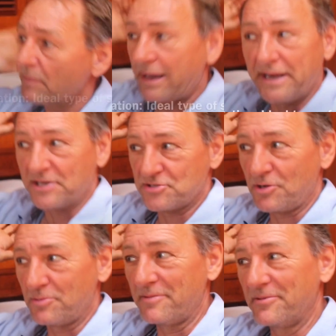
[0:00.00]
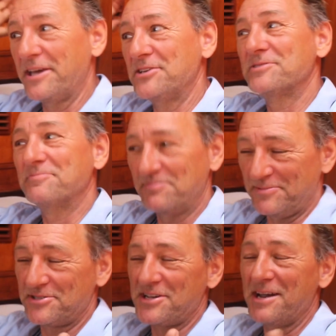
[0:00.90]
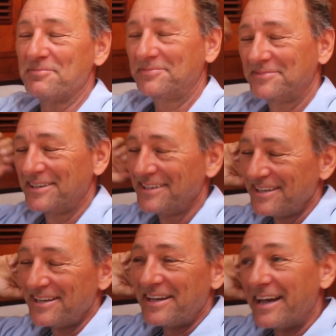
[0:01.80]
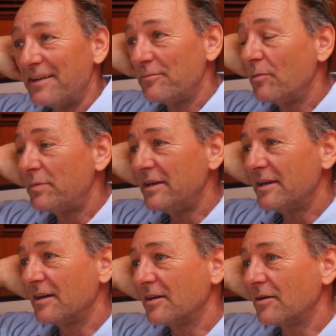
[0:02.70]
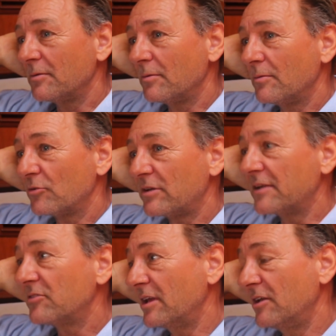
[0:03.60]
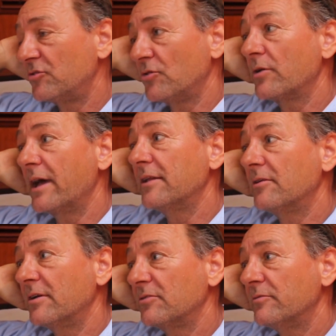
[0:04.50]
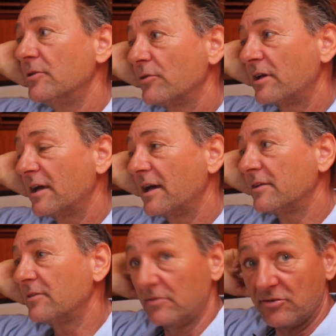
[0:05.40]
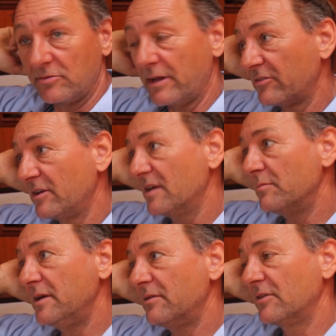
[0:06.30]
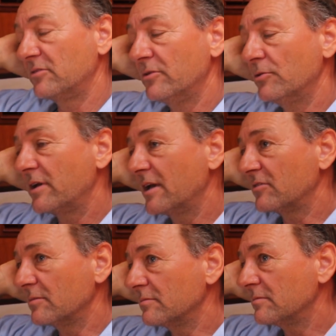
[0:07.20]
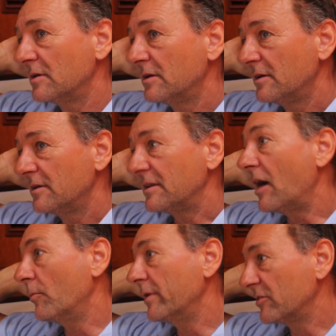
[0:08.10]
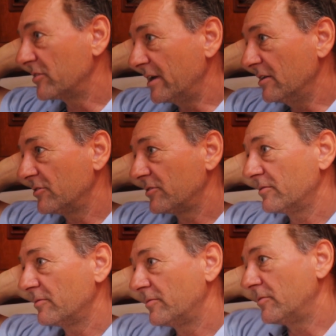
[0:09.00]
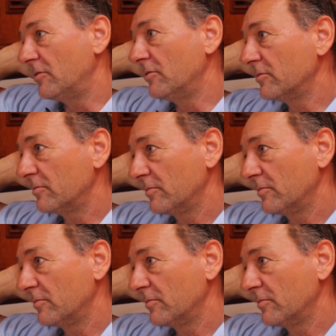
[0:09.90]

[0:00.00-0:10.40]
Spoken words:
planning a circumnavigation with time, and we'll be most likely sailing shorthanded, right? So we're looking at just Natalie and me, right? So we're looking at some downwind sails for.